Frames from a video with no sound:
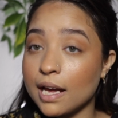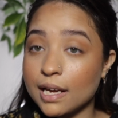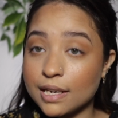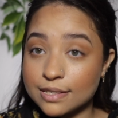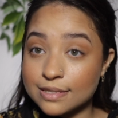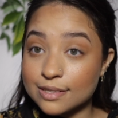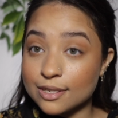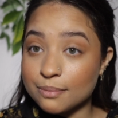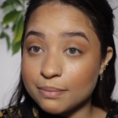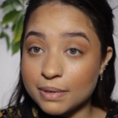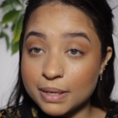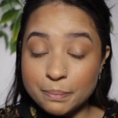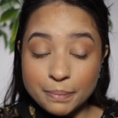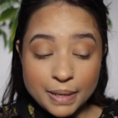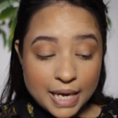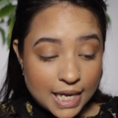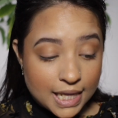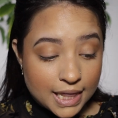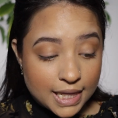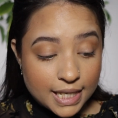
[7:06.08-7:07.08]
Eyes on Me
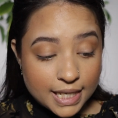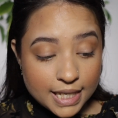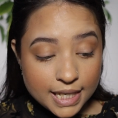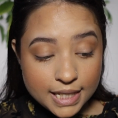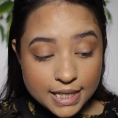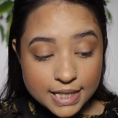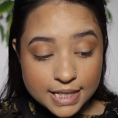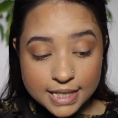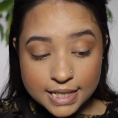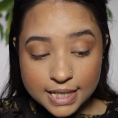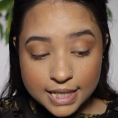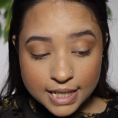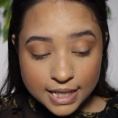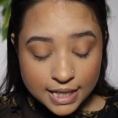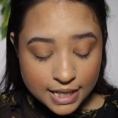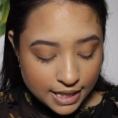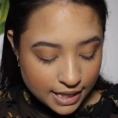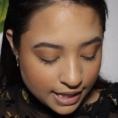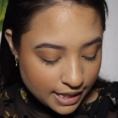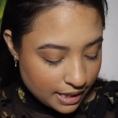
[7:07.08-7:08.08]
palette
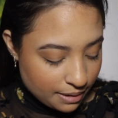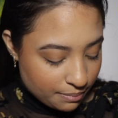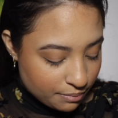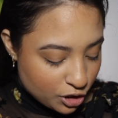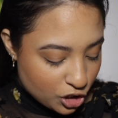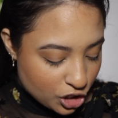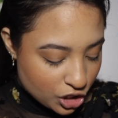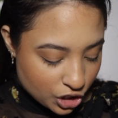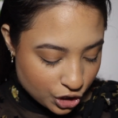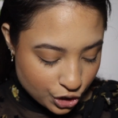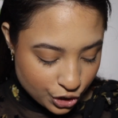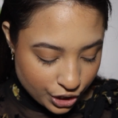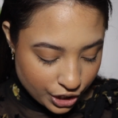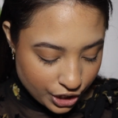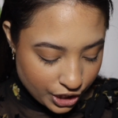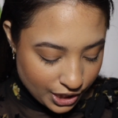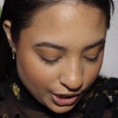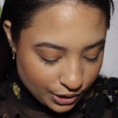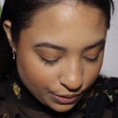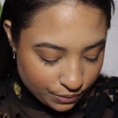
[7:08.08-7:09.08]
and I'm just gonna
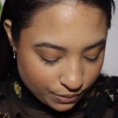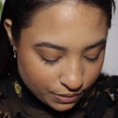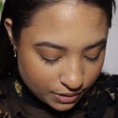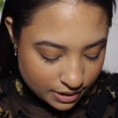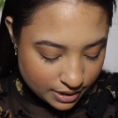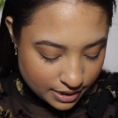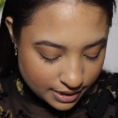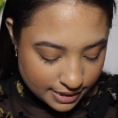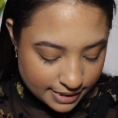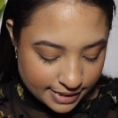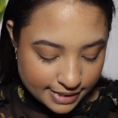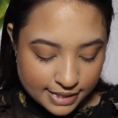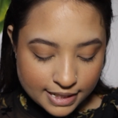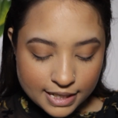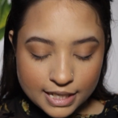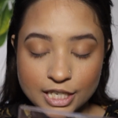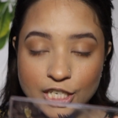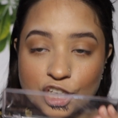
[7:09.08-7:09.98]
use this